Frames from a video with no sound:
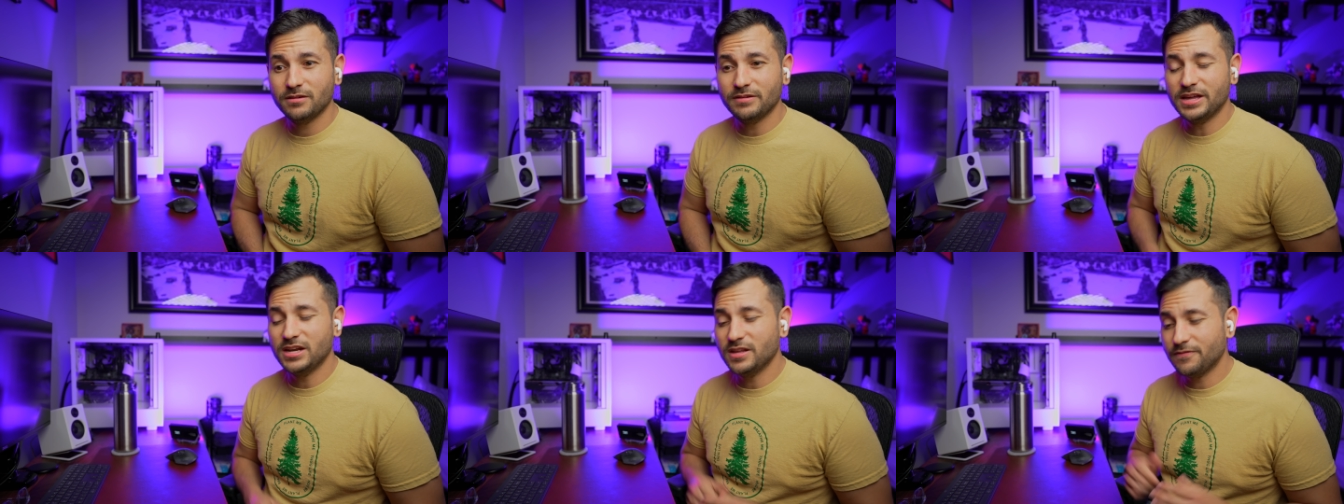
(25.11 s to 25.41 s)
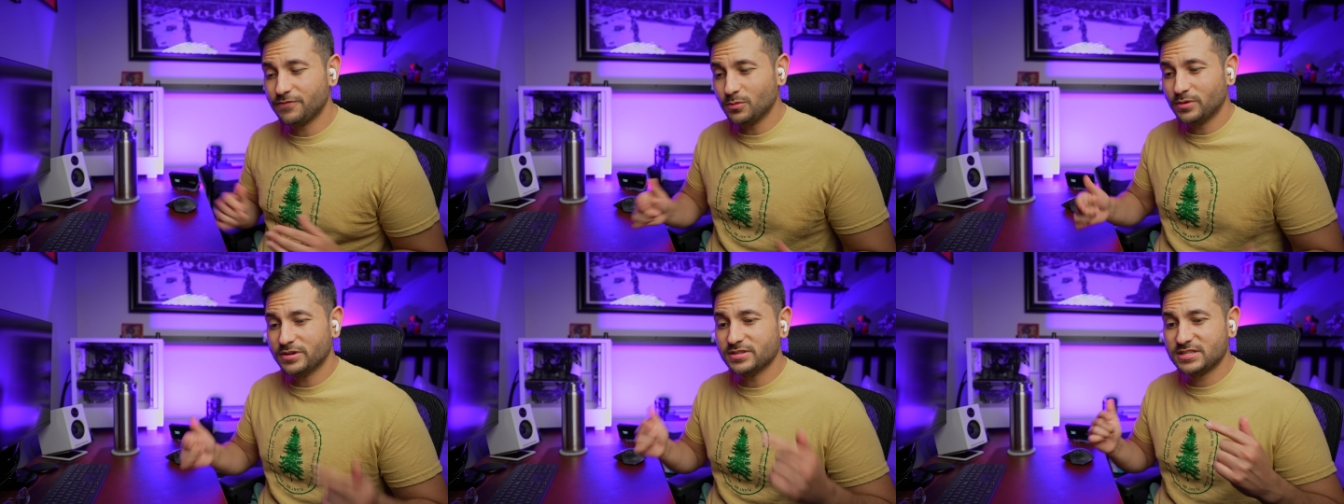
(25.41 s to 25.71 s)
and if
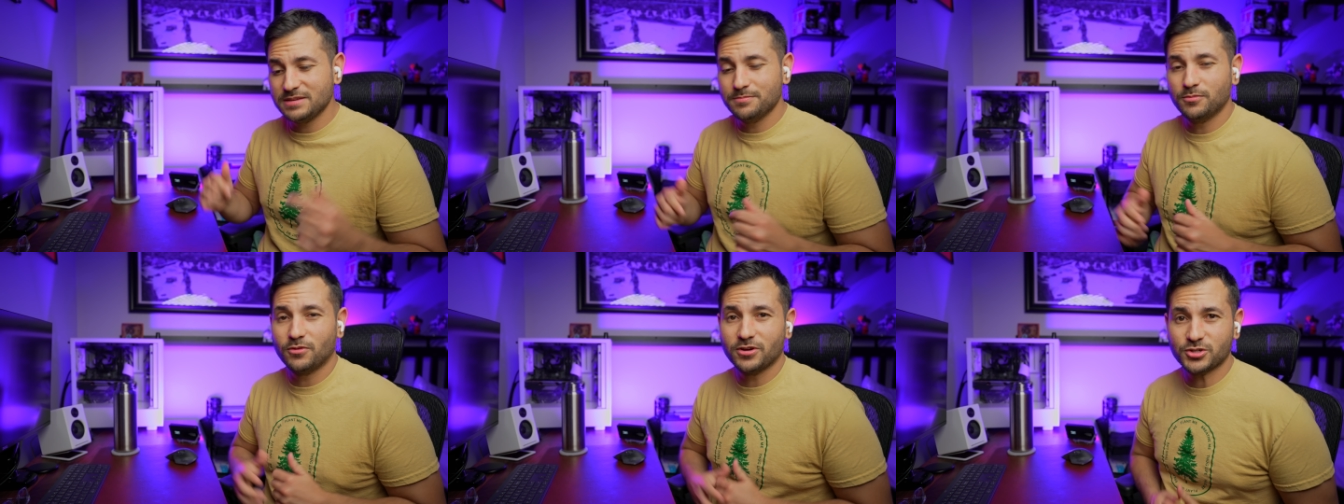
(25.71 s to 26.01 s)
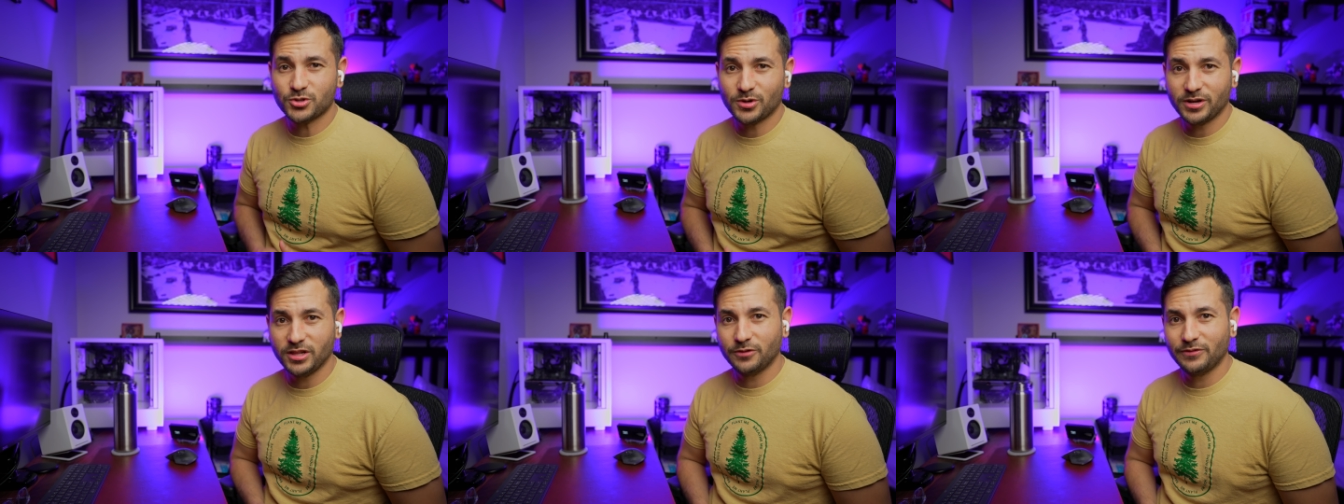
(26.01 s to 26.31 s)
you want to see more
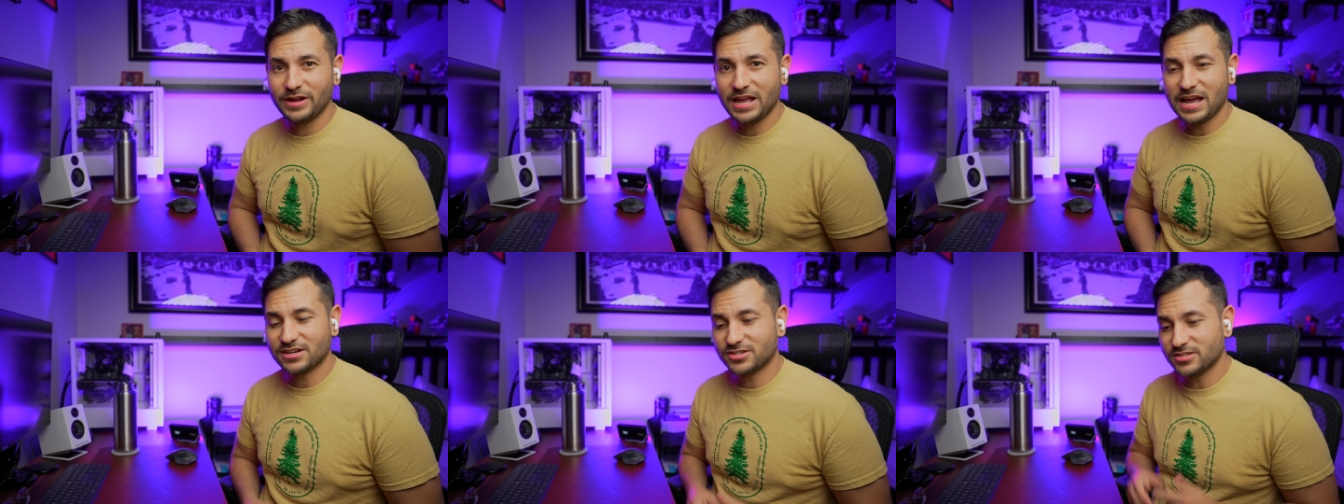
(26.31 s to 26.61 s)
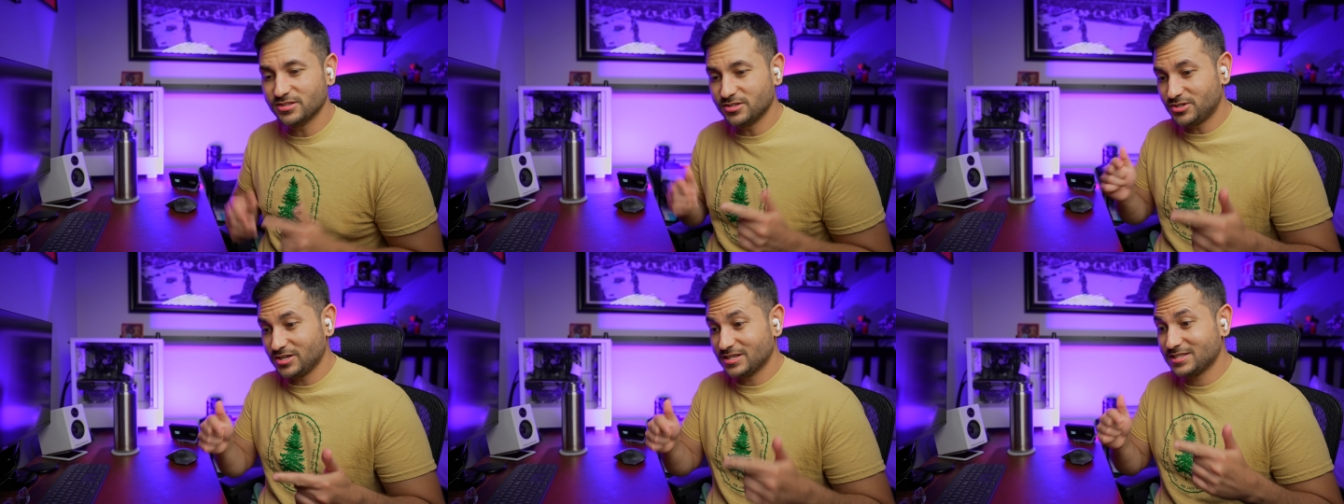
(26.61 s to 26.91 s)
trailer
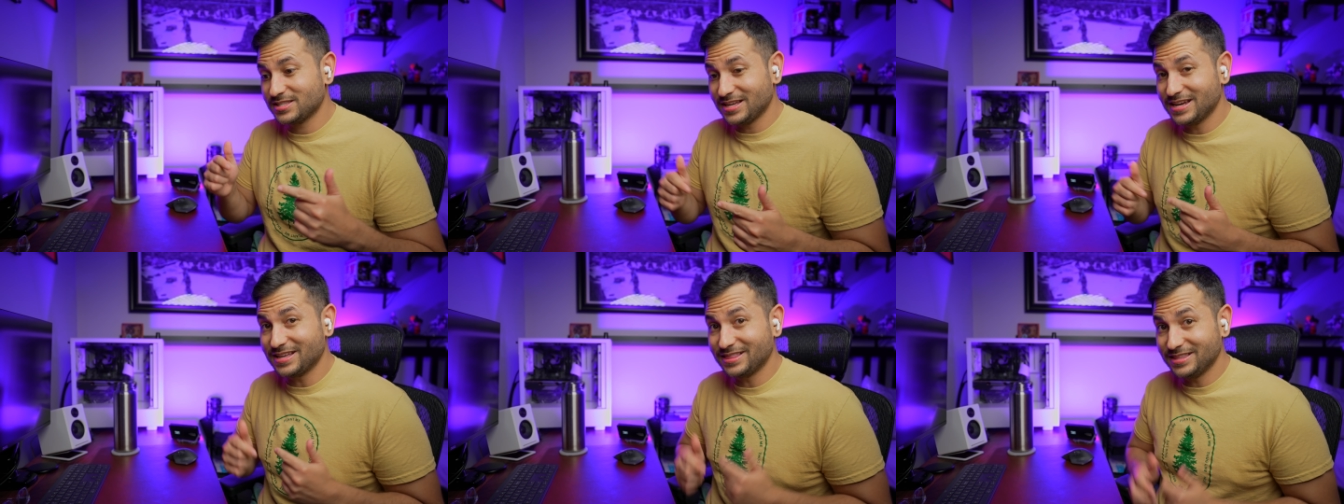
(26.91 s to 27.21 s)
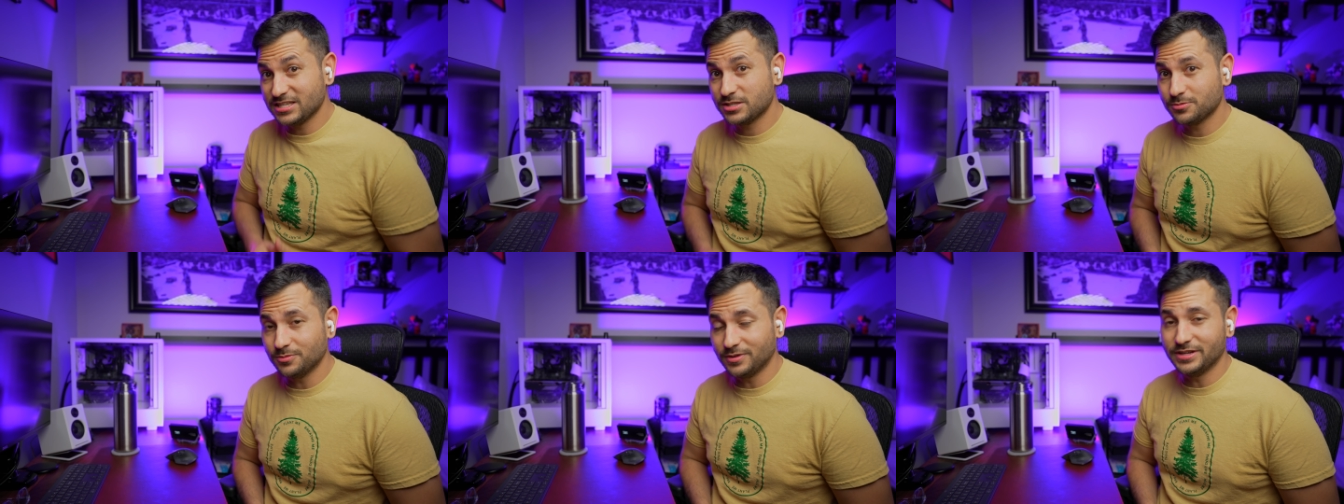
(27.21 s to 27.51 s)
reactions just like
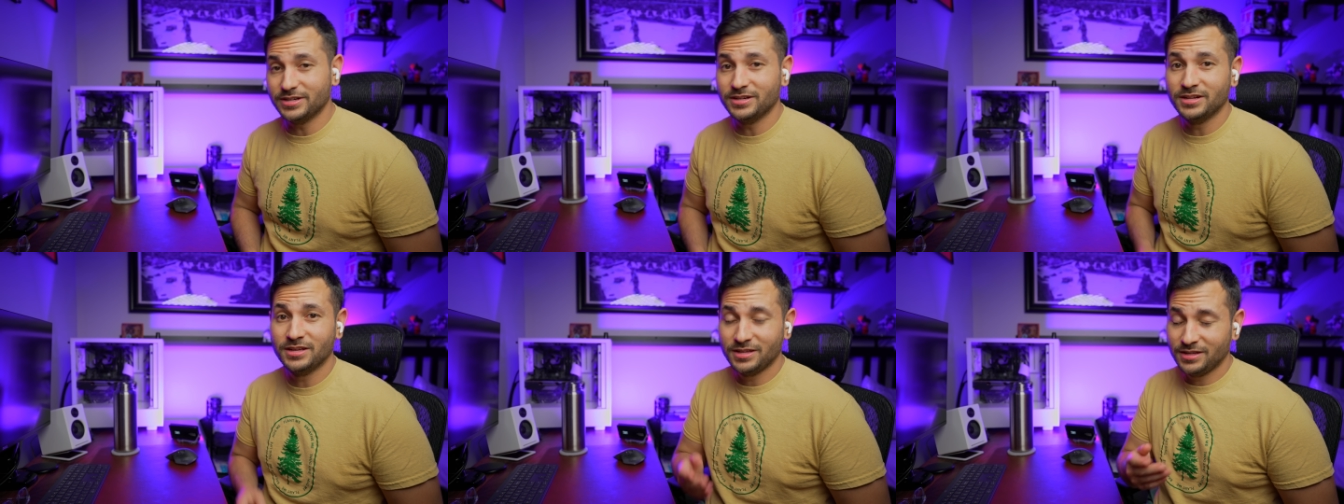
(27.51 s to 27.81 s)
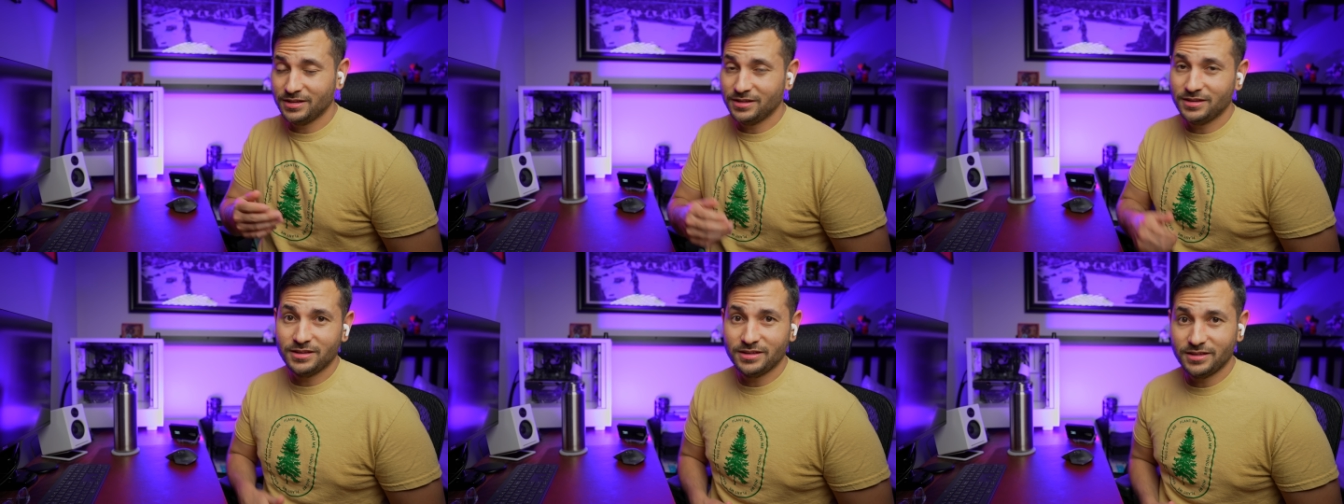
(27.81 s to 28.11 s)
this one,
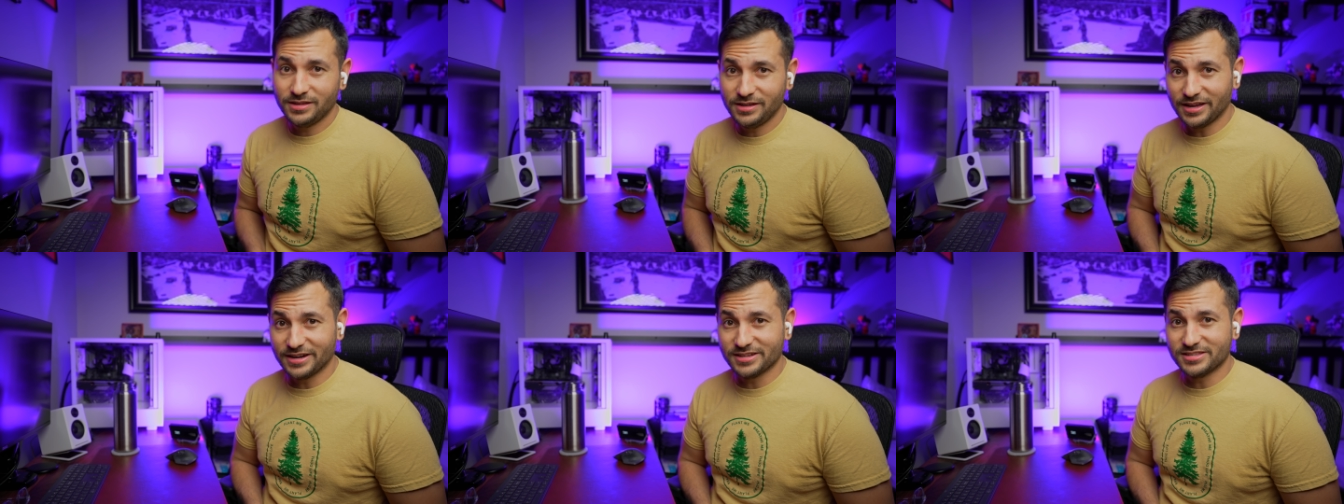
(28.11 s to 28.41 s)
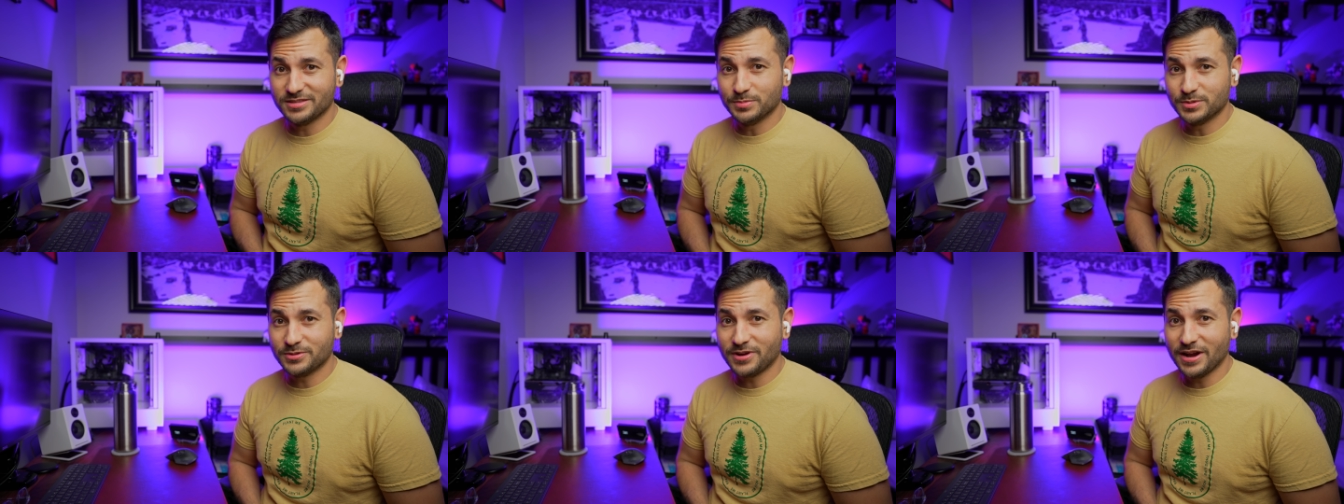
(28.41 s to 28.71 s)
you gotta
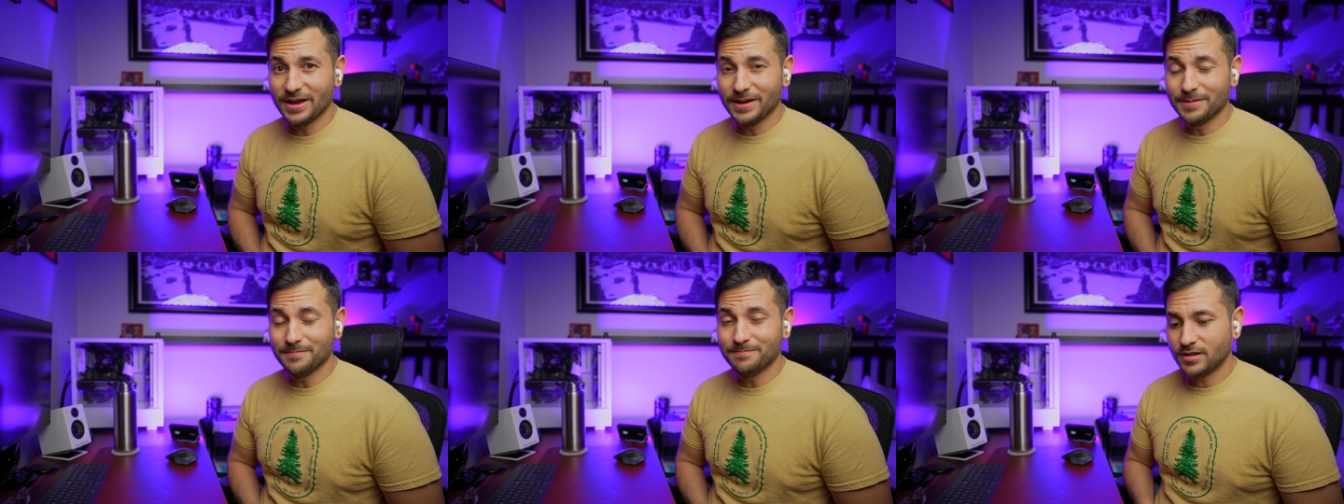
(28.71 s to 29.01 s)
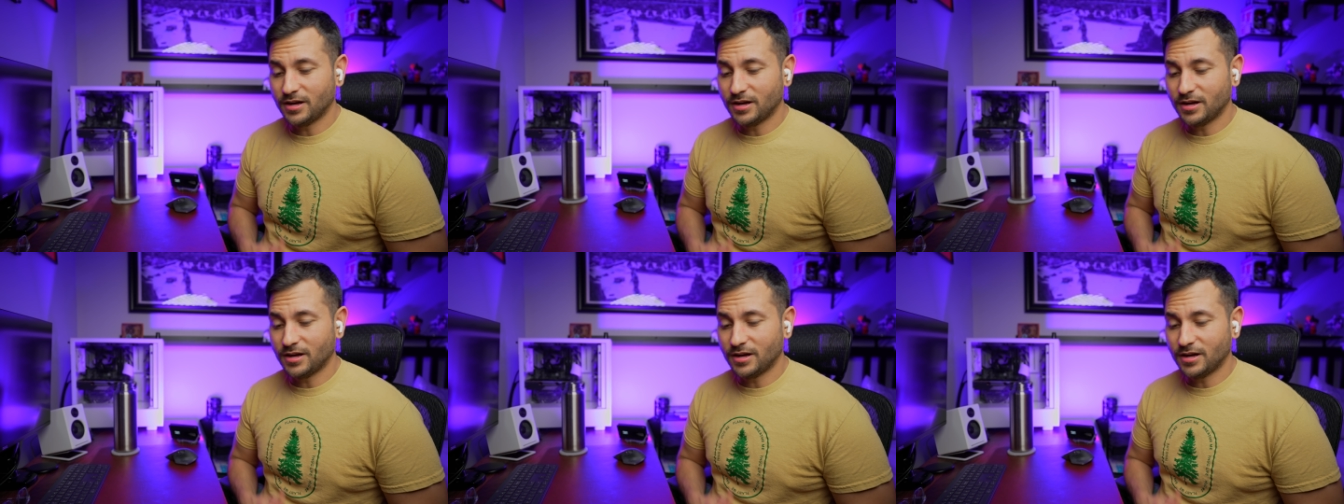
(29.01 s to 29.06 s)
subscribe.